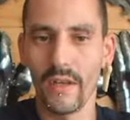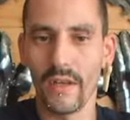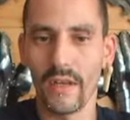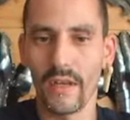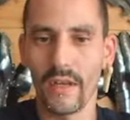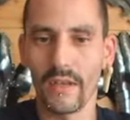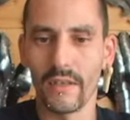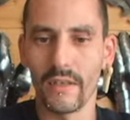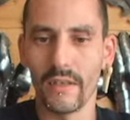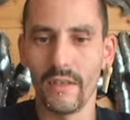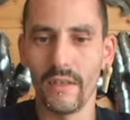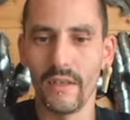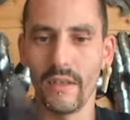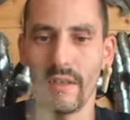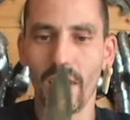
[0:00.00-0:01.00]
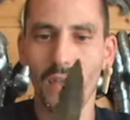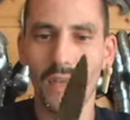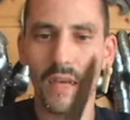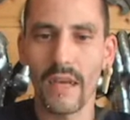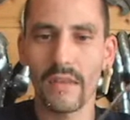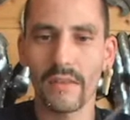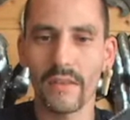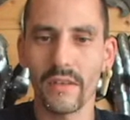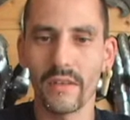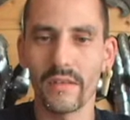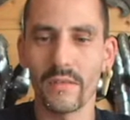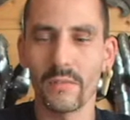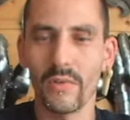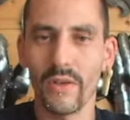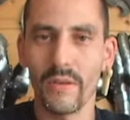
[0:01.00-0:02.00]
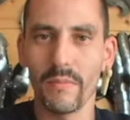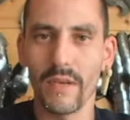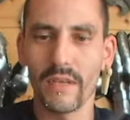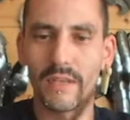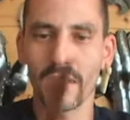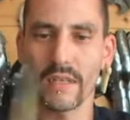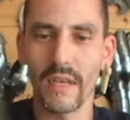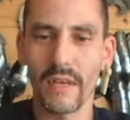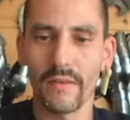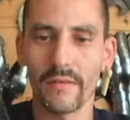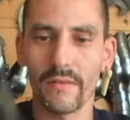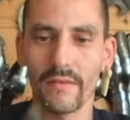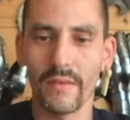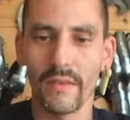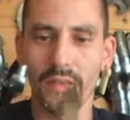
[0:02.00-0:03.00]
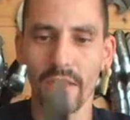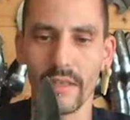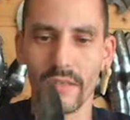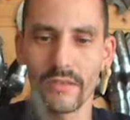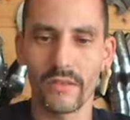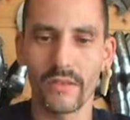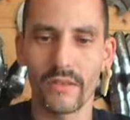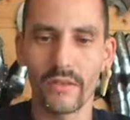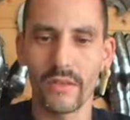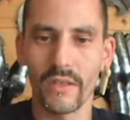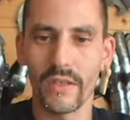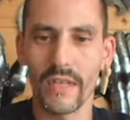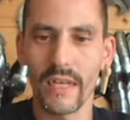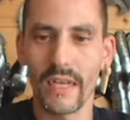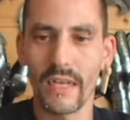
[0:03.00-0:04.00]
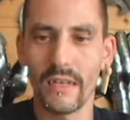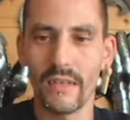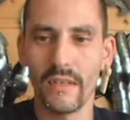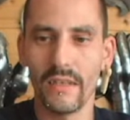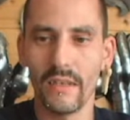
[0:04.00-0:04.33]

and I think it's a pretty amazing knife. It's good in the hand,